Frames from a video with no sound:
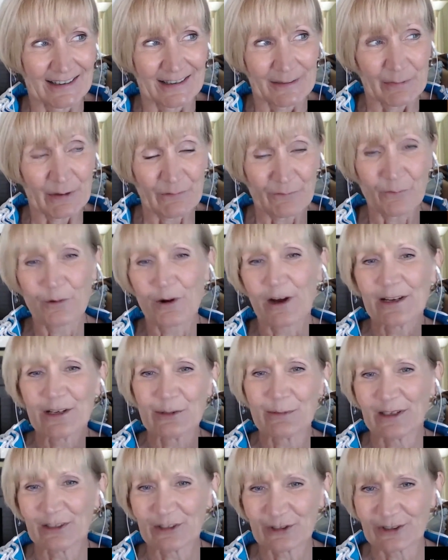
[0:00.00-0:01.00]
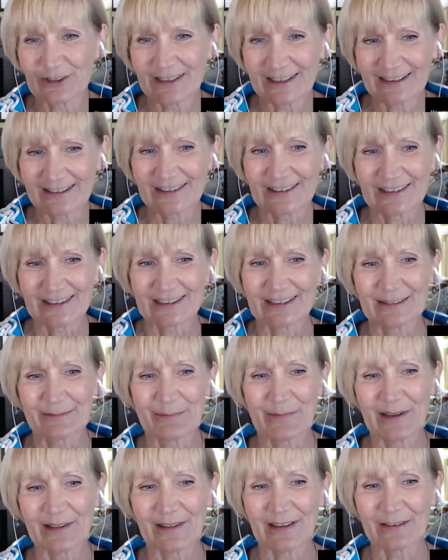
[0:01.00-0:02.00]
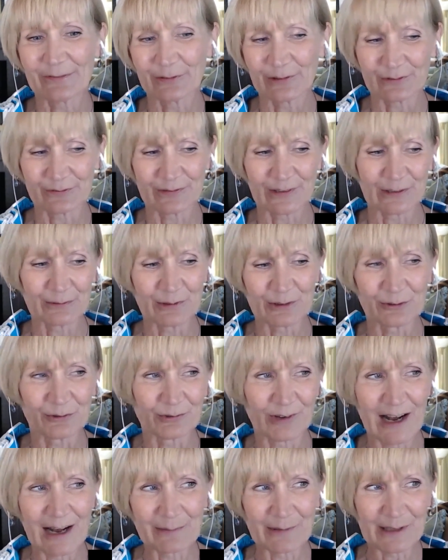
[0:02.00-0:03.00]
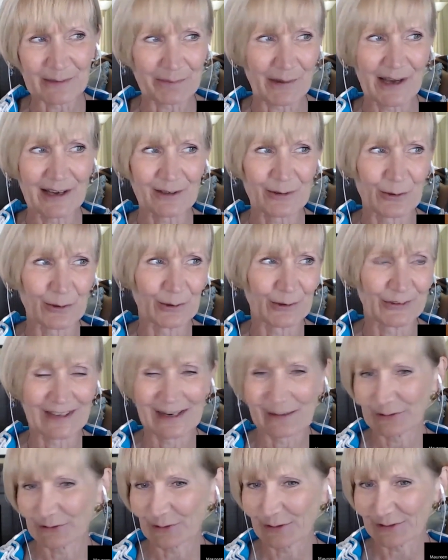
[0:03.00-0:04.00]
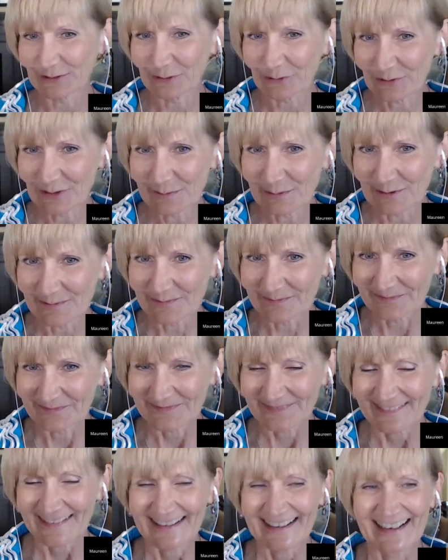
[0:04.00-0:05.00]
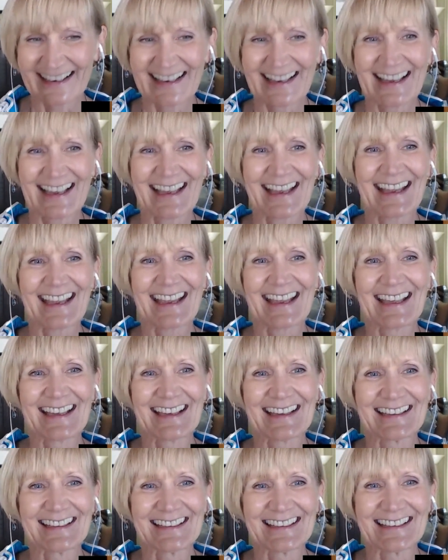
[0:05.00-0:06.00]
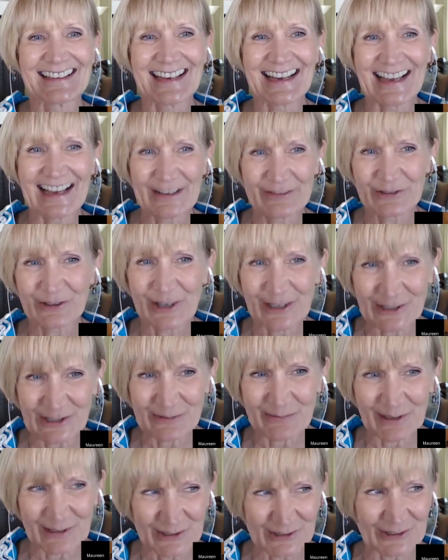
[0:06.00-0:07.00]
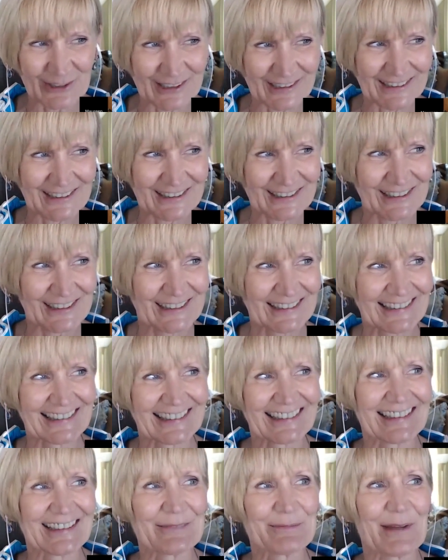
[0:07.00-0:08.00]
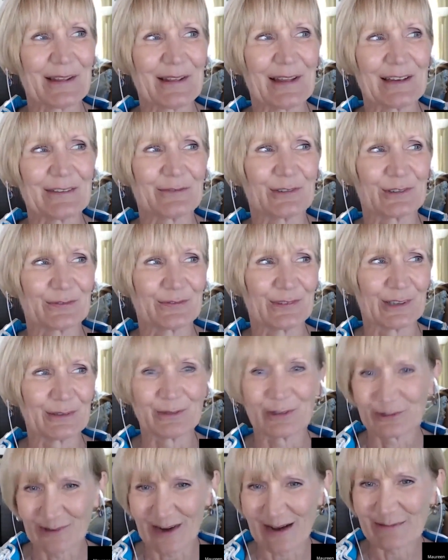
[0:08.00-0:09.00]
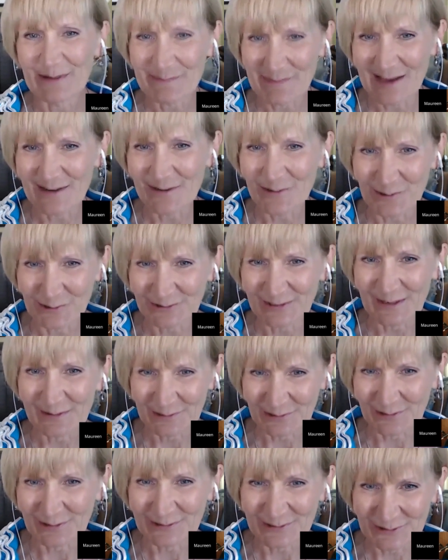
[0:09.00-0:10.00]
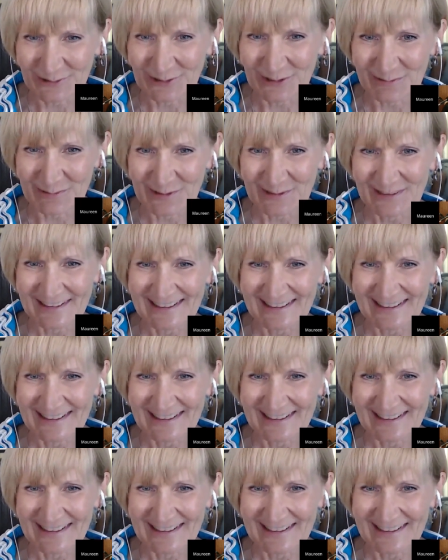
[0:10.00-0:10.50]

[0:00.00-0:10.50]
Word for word: before I knew my strengths, my life was filled with drama and potholes, and I was always in trouble. And after I knew my strengths, my life was filled with drama, potholes, and I was always in trouble.